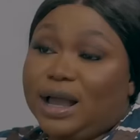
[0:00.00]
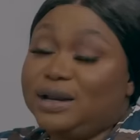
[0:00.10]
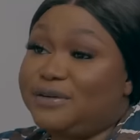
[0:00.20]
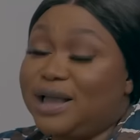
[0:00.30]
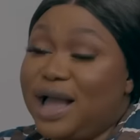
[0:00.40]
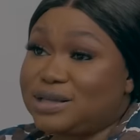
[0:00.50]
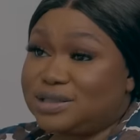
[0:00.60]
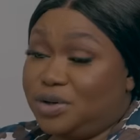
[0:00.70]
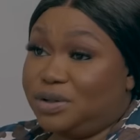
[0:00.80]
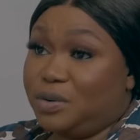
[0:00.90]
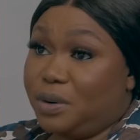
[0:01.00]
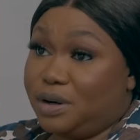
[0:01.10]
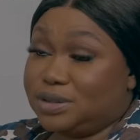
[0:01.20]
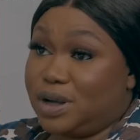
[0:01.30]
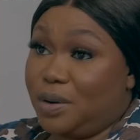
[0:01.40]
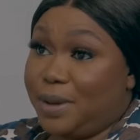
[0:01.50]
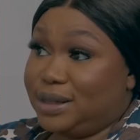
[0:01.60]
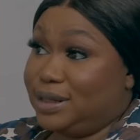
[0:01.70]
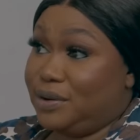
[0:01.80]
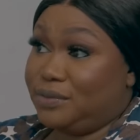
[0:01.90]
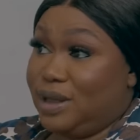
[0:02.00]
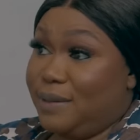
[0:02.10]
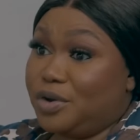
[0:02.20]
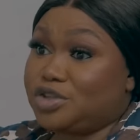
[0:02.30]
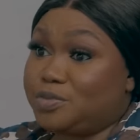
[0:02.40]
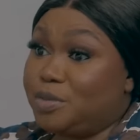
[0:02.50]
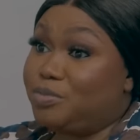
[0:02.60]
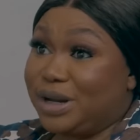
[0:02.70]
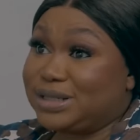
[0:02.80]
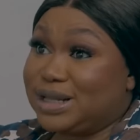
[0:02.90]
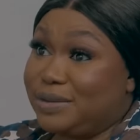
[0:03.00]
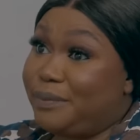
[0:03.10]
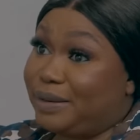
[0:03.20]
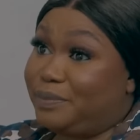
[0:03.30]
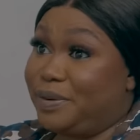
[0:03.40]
And if I ask the other one not to come back now, I'm going to be branded a bad